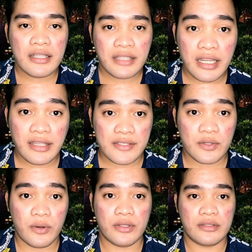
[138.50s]
tinetest
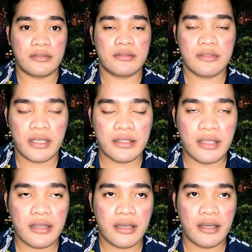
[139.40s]
doon. And
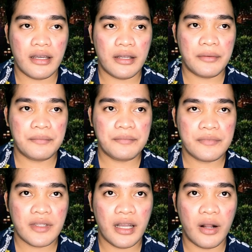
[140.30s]
then,
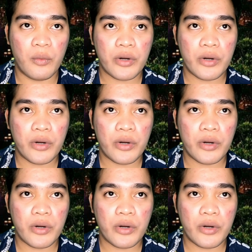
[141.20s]
ang